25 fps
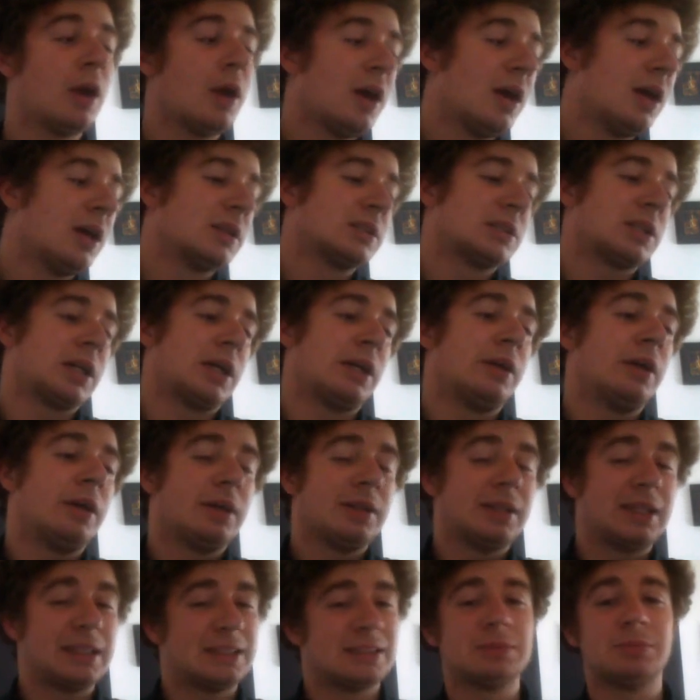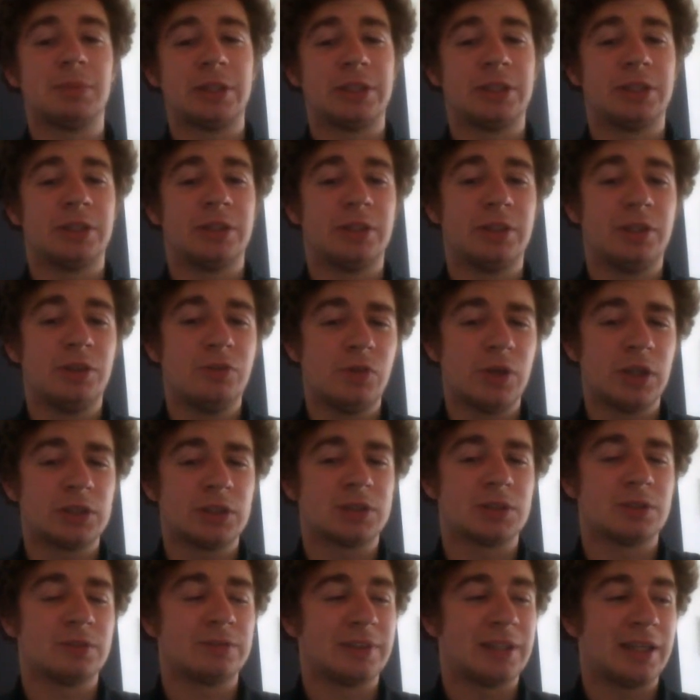So this is my new
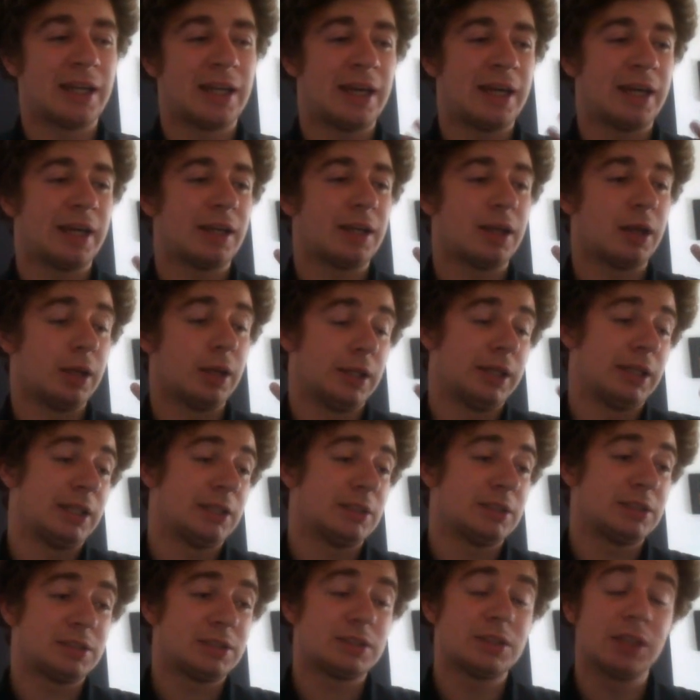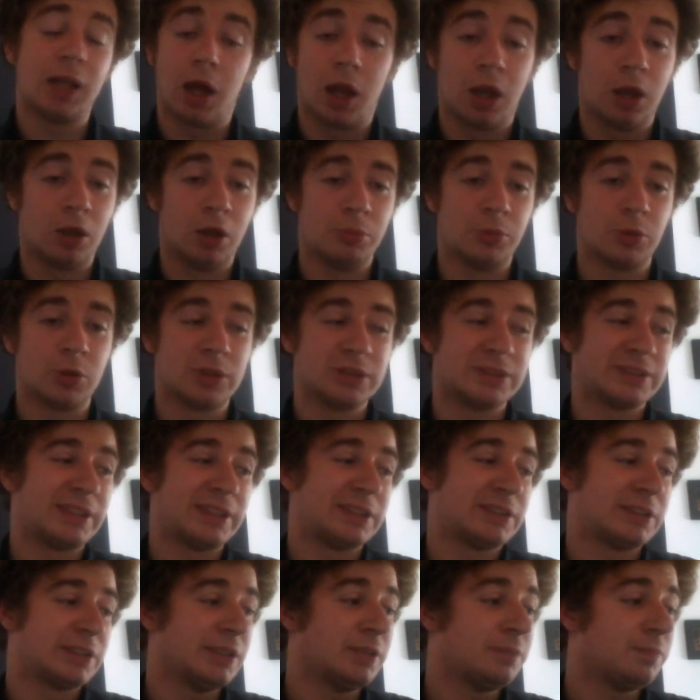version of the deck. It's a lot more
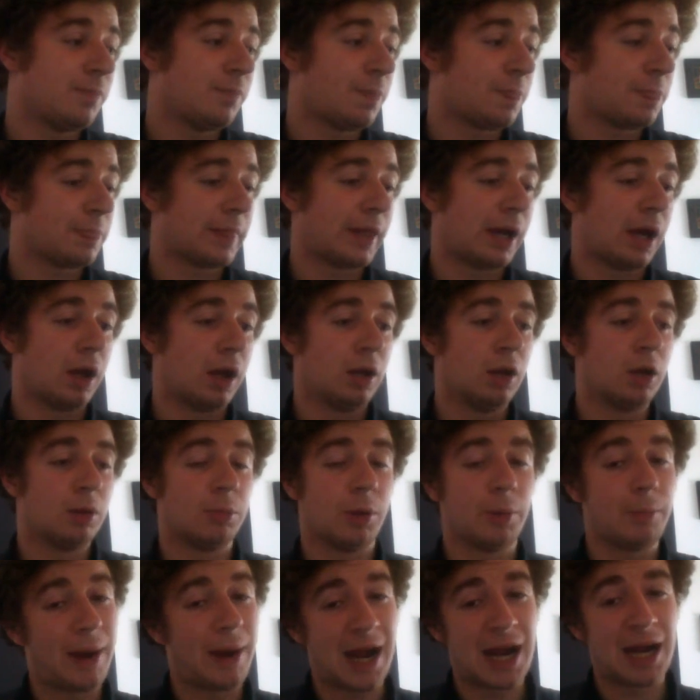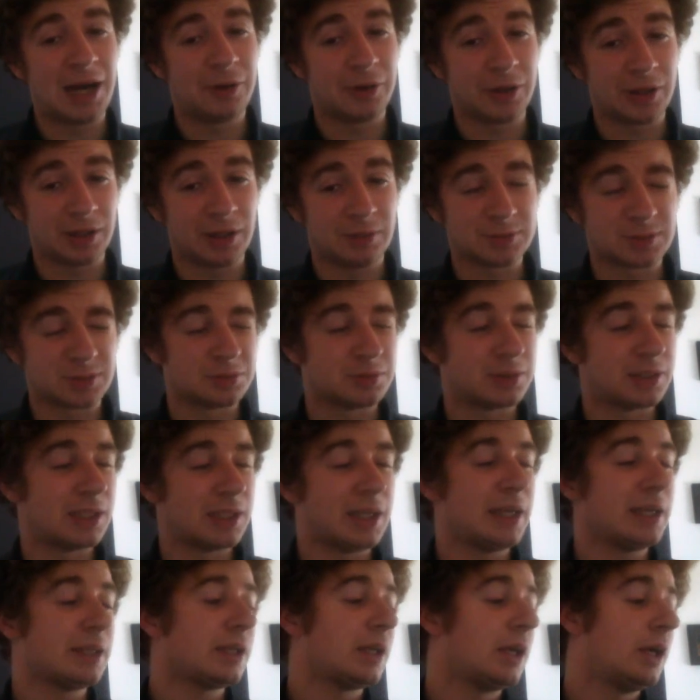consistent, a lot more power comes from the
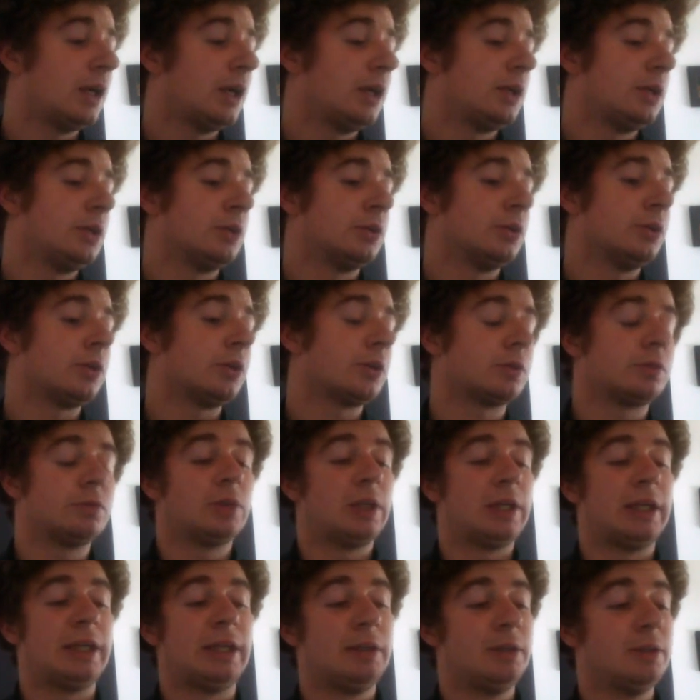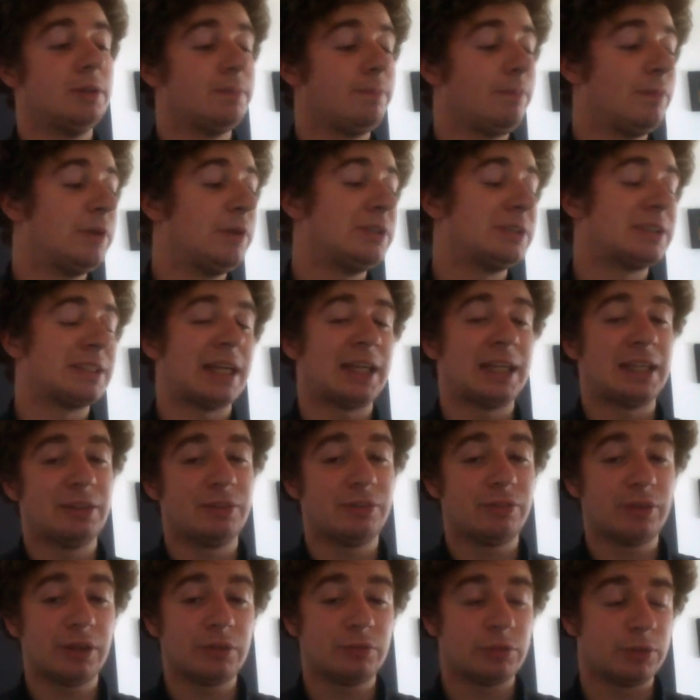deck. You're not really losing
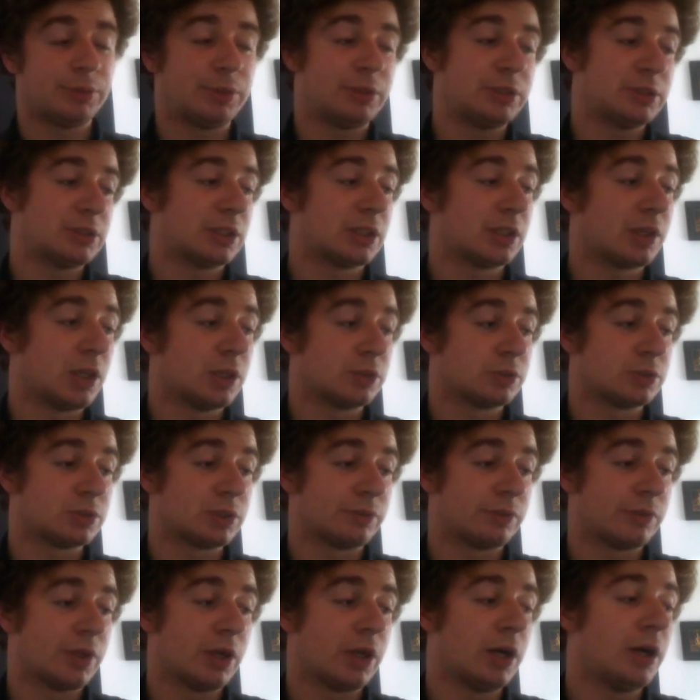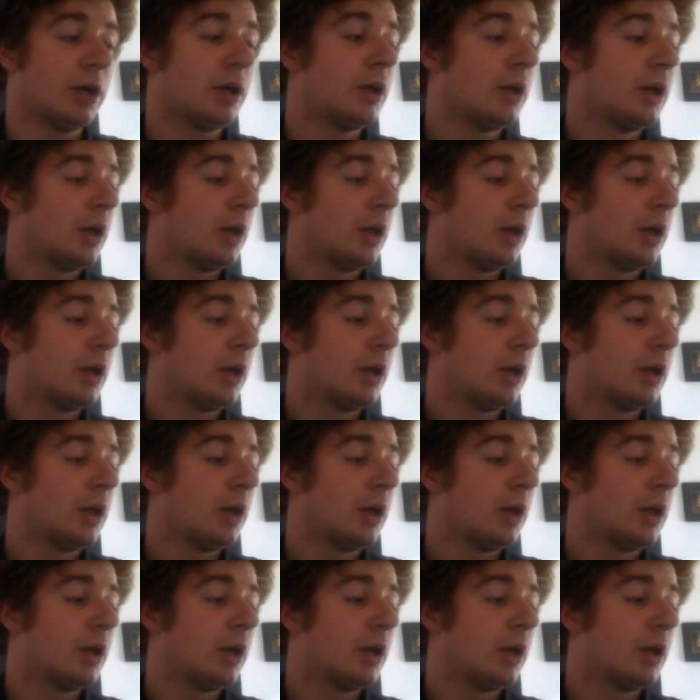anything from using cards which I've got.